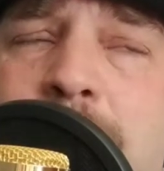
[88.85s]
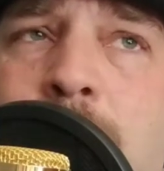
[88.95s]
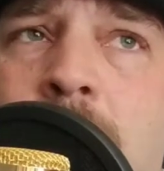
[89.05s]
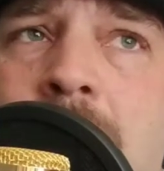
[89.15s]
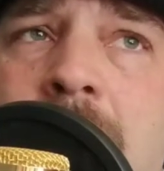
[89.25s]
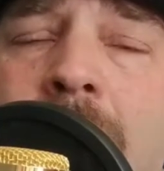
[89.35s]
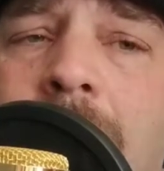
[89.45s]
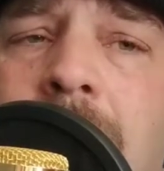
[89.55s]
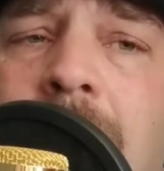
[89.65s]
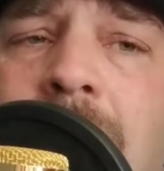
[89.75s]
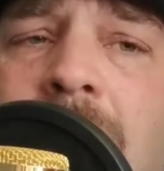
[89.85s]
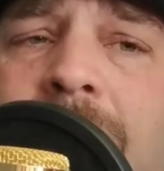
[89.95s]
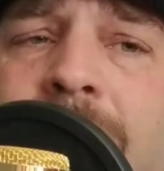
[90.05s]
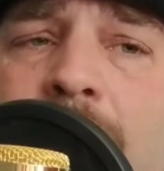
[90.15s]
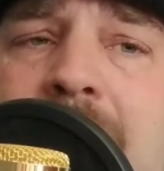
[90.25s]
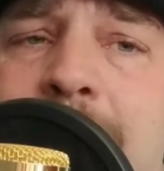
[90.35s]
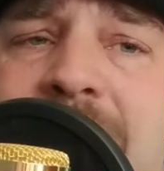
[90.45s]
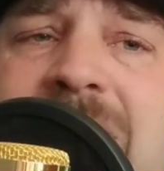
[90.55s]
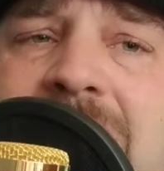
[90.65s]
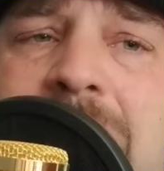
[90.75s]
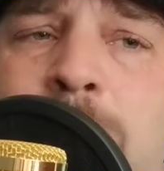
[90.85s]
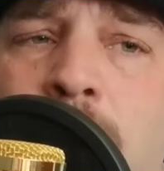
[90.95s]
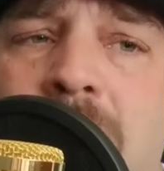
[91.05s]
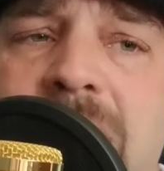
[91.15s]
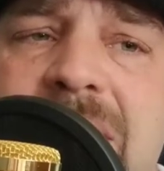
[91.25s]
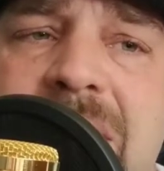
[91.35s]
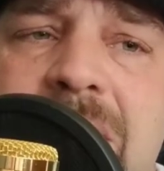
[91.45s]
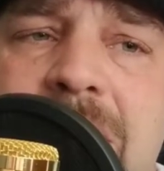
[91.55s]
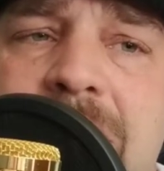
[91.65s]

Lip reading: reporter for NBC Sports.